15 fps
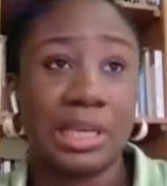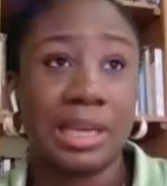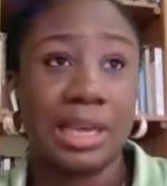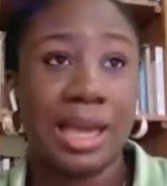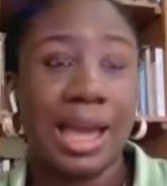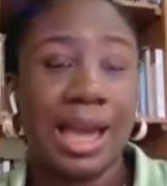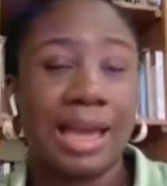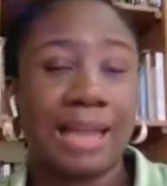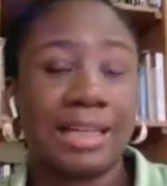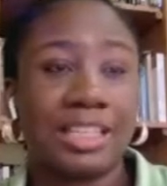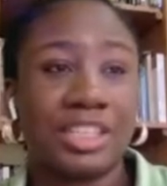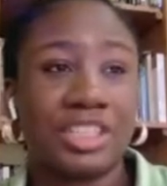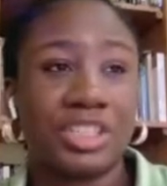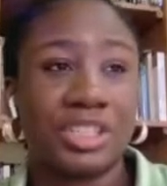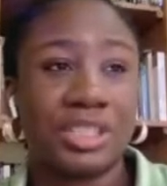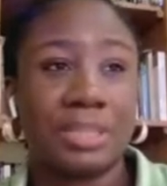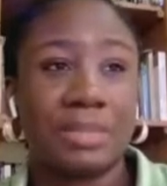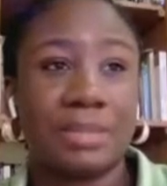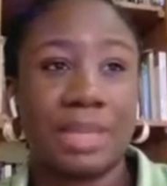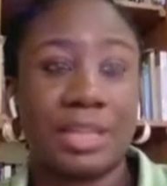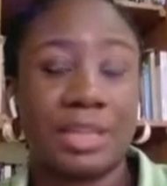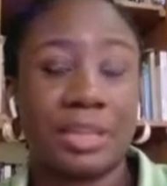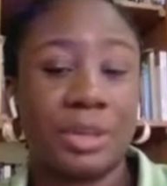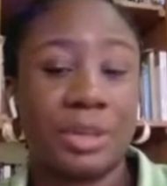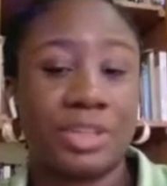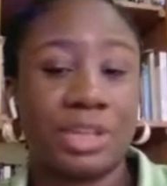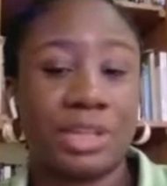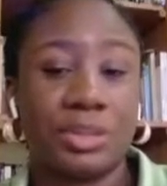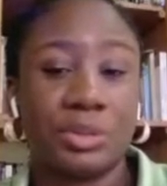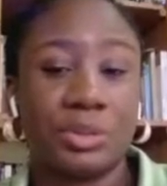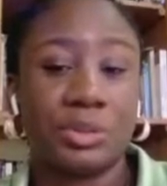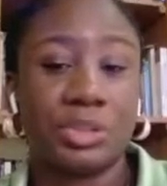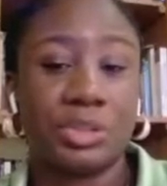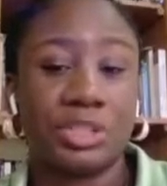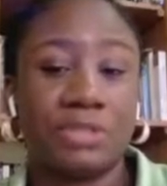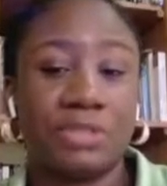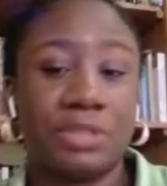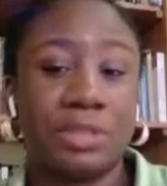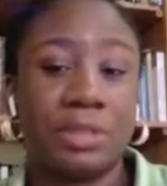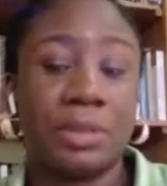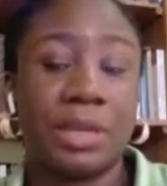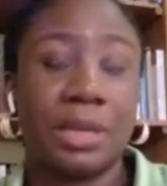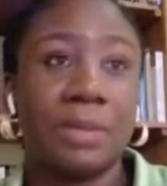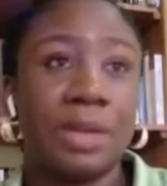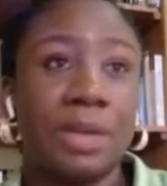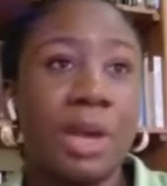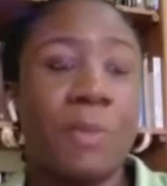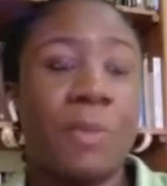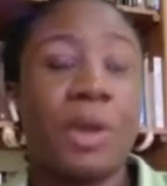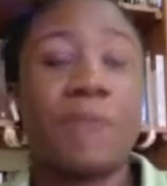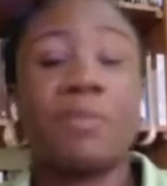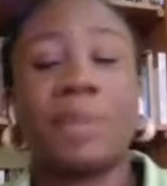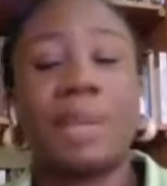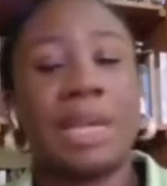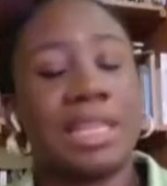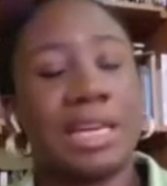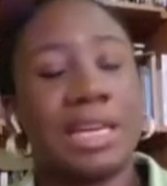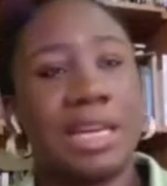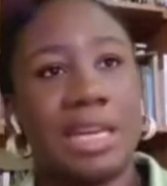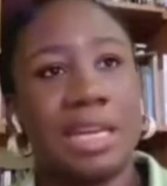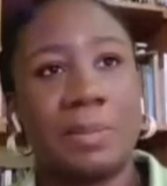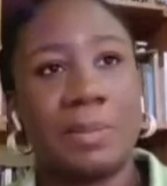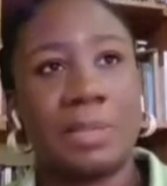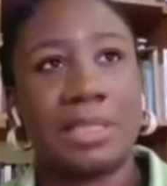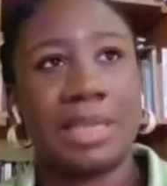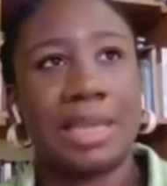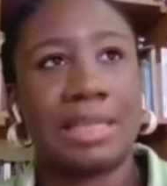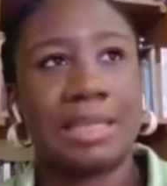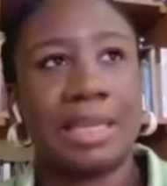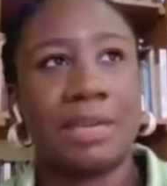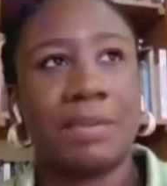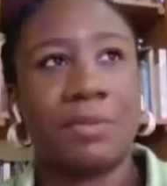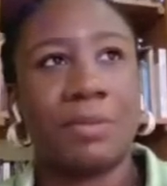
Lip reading: And it just seemed like they were trying to shift the blame. But even bigger than NNPC, I think for